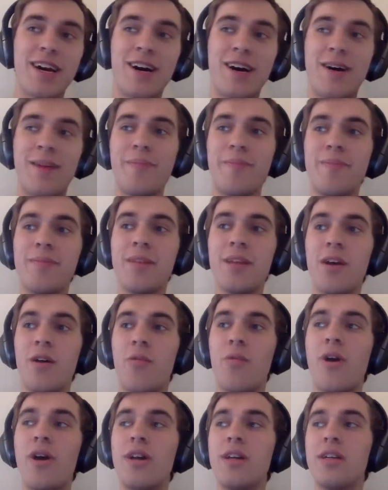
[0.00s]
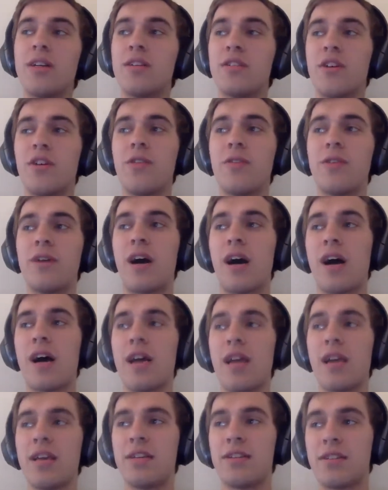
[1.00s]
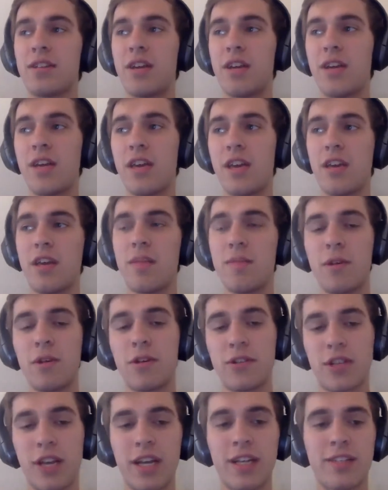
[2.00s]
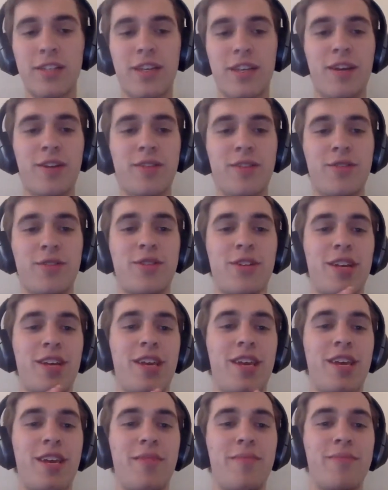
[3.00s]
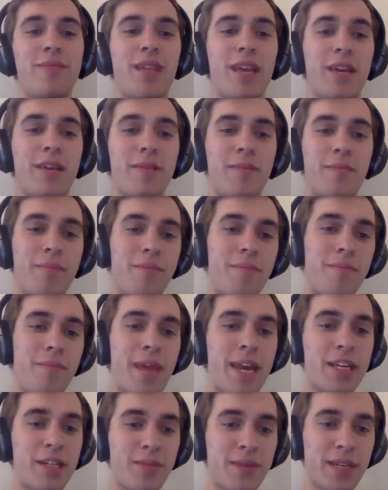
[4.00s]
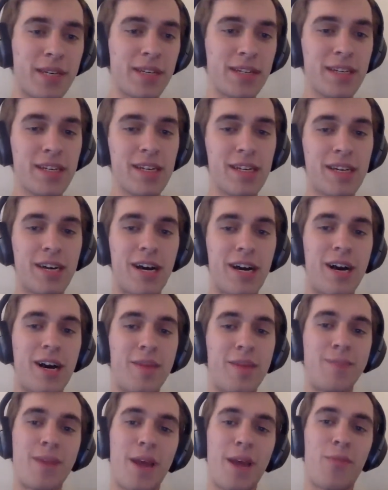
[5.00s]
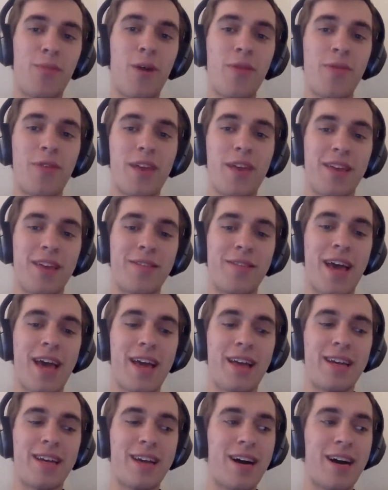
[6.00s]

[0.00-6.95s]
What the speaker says: so I study computer science and I also study like management. And one thing that